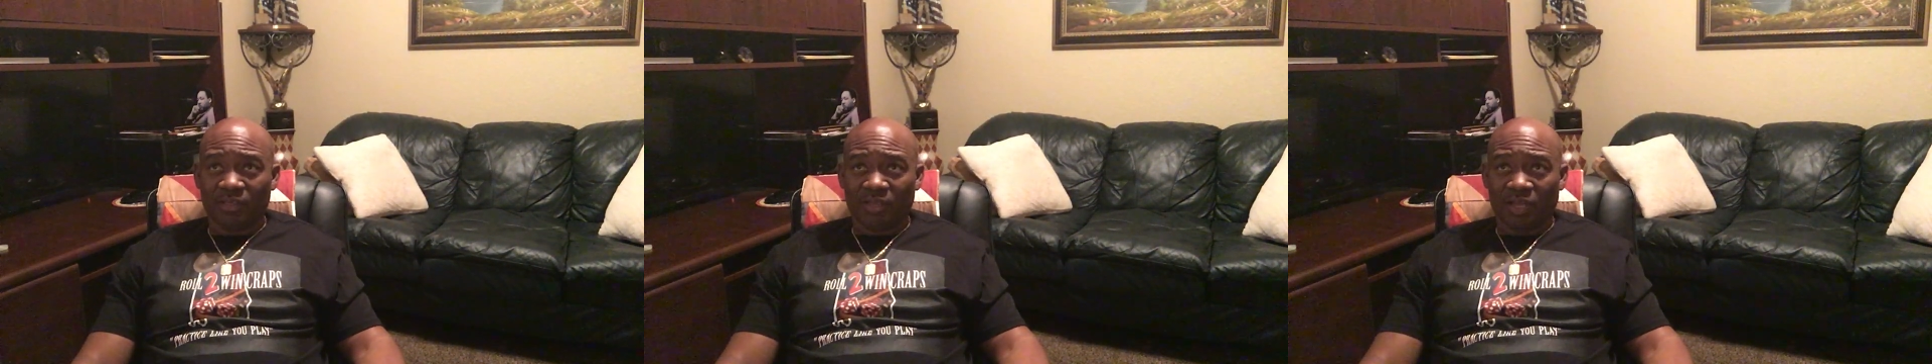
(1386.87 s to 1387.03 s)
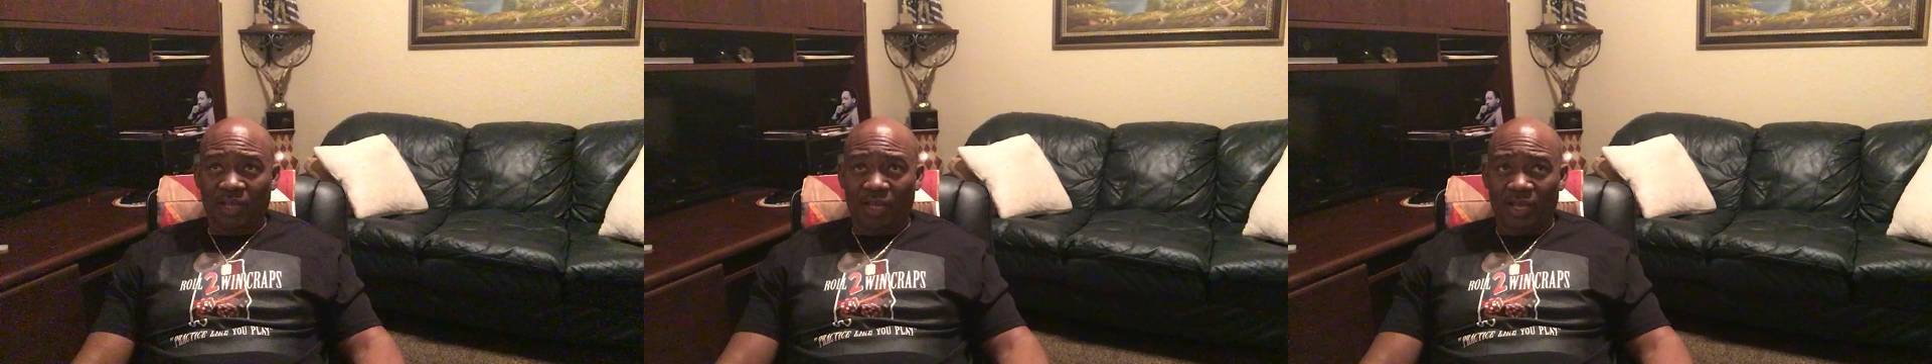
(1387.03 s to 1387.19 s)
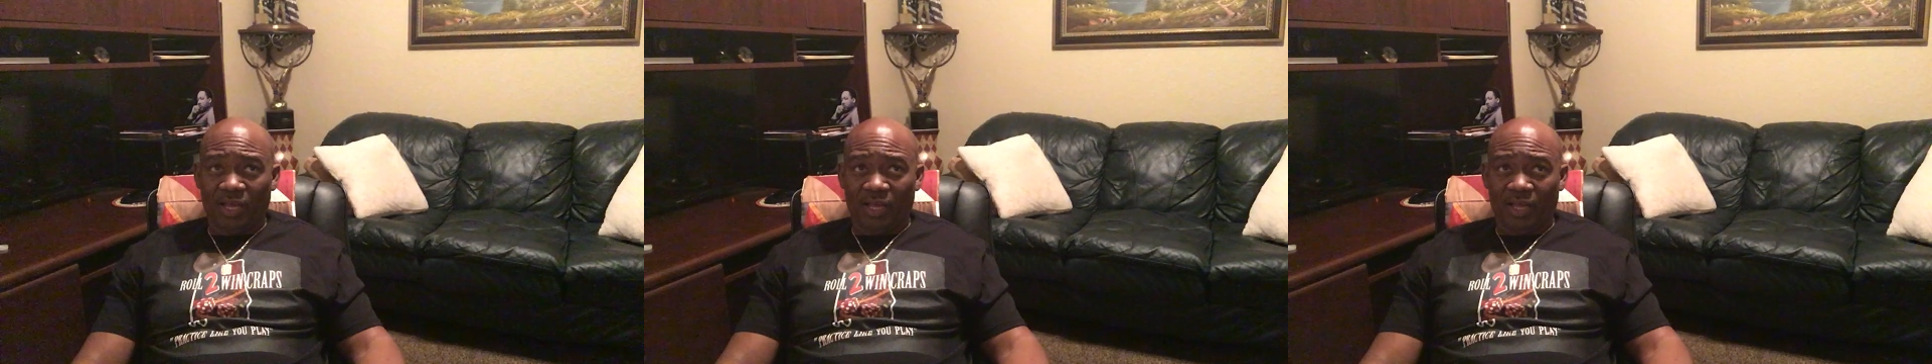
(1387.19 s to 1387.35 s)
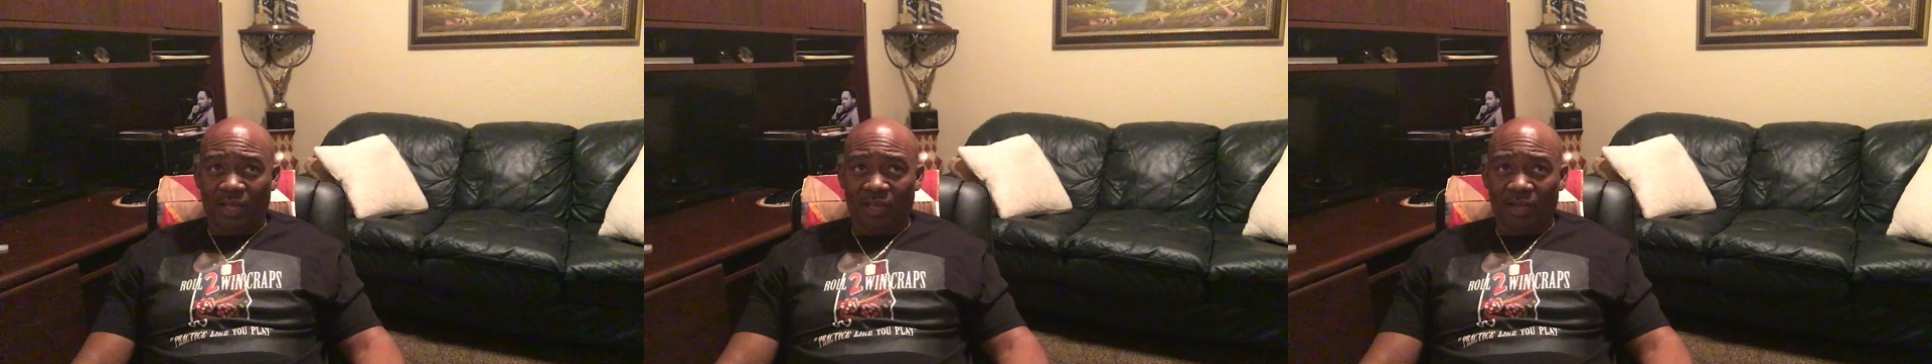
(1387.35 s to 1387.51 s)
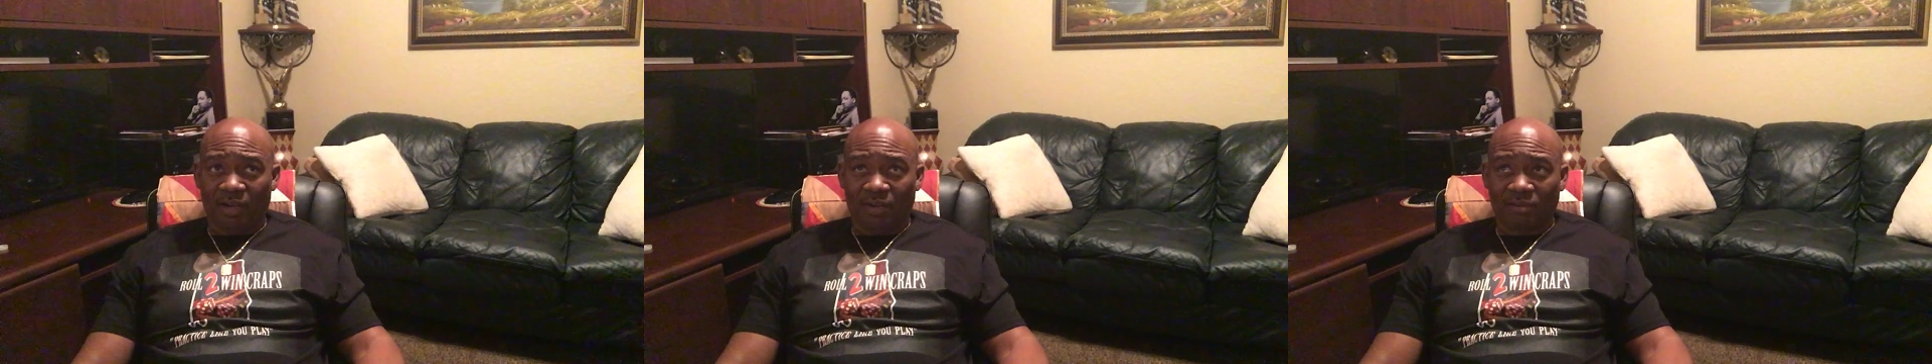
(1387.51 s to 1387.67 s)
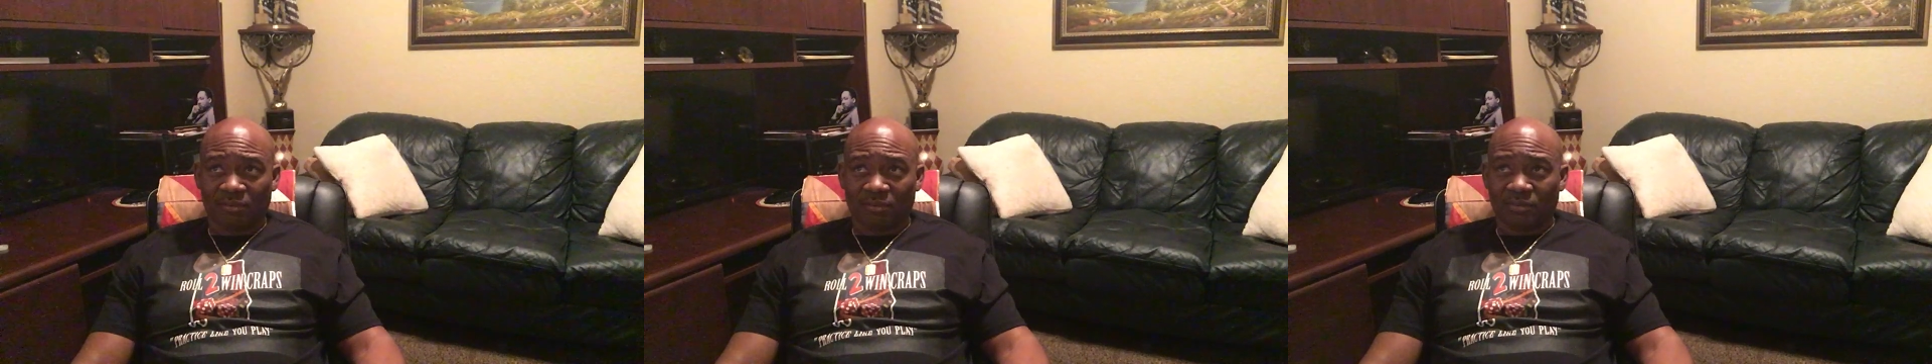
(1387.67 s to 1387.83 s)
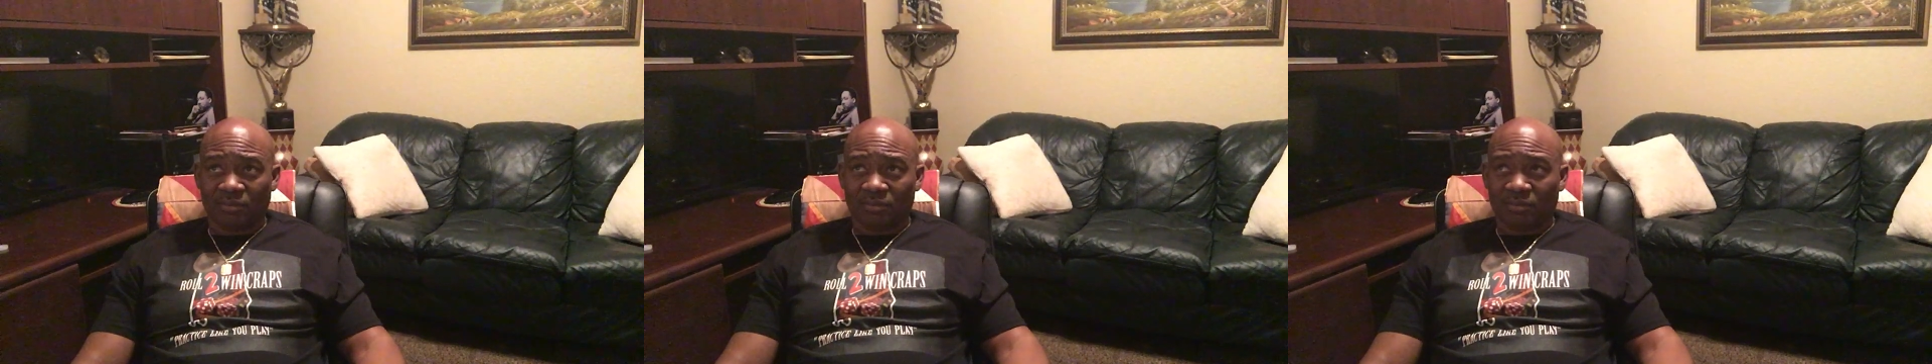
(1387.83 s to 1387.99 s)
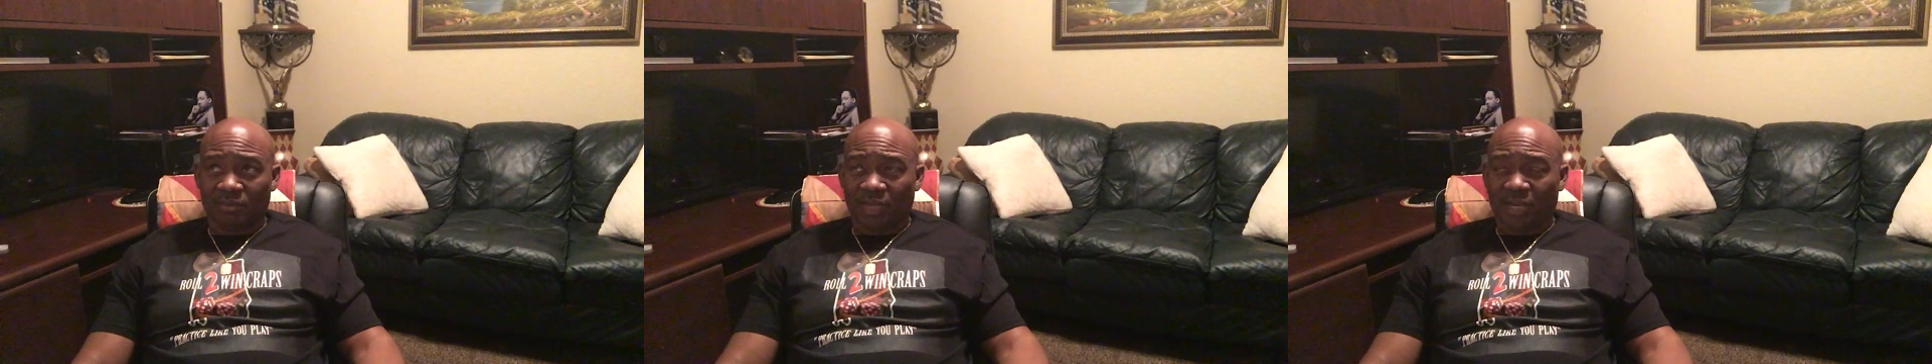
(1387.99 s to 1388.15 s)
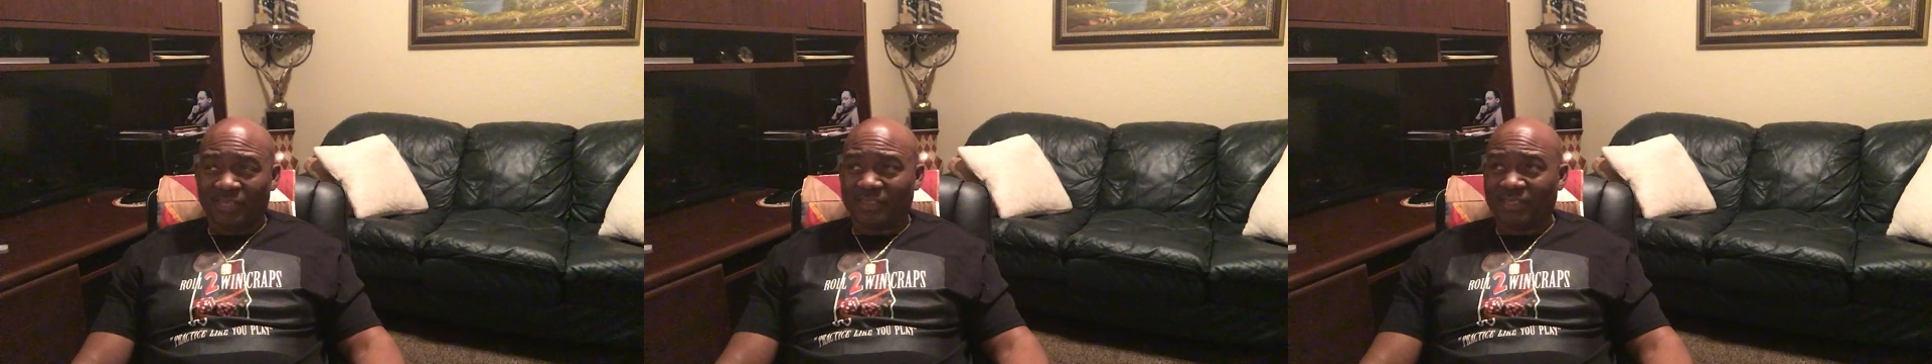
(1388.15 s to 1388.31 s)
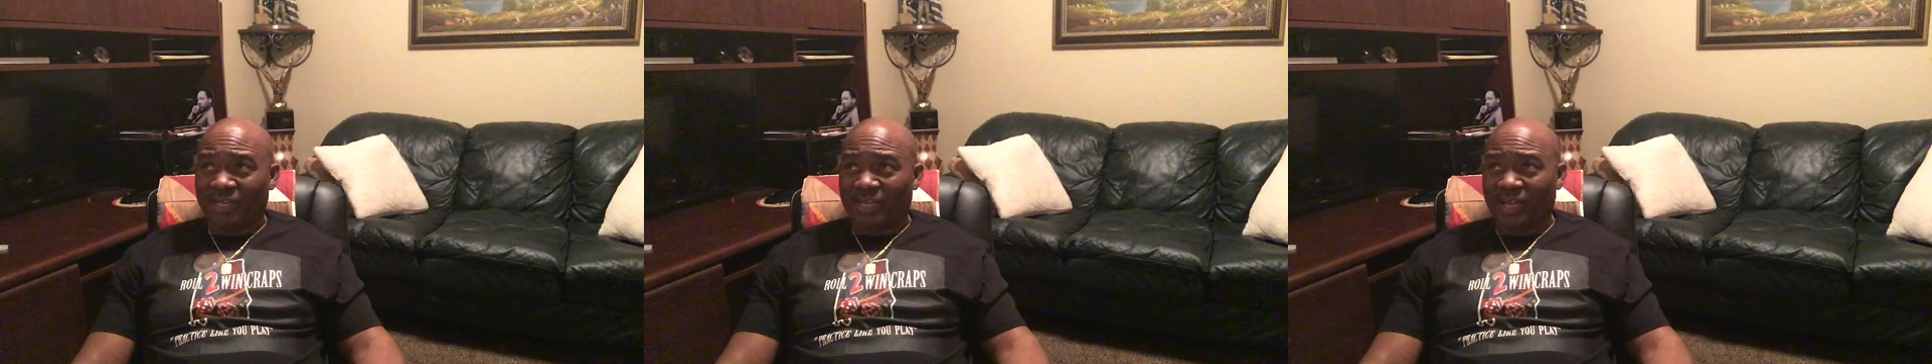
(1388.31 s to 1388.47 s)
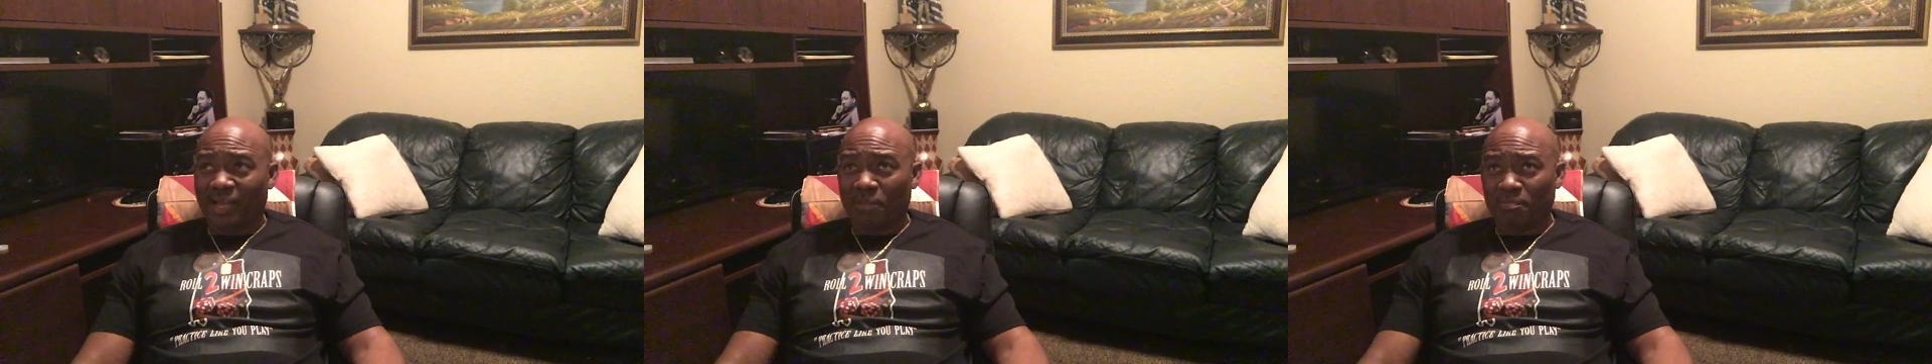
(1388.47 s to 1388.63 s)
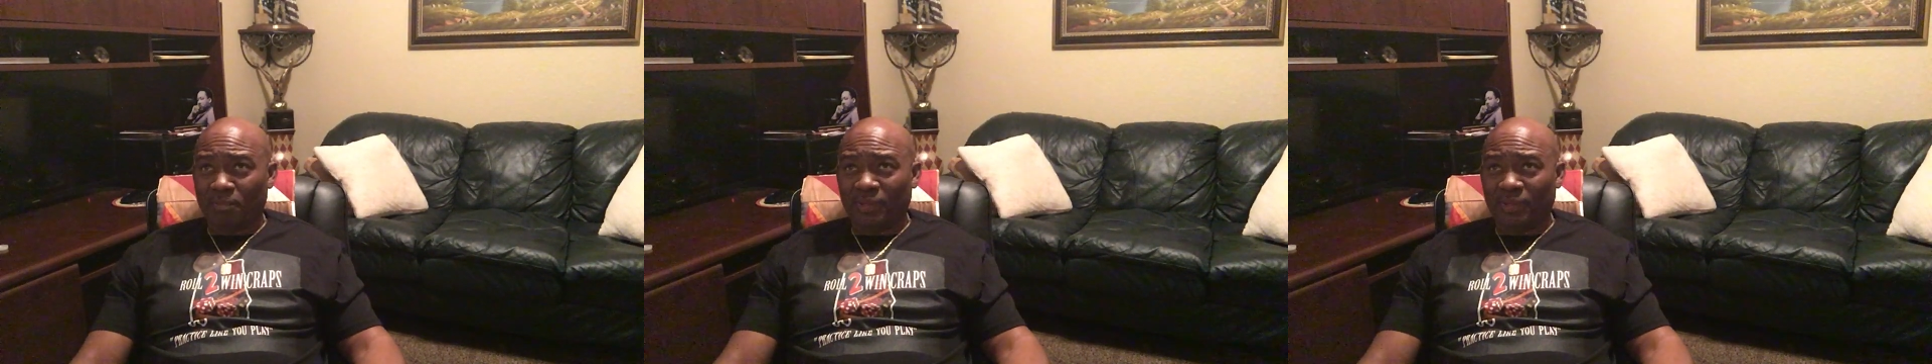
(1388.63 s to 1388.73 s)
I think I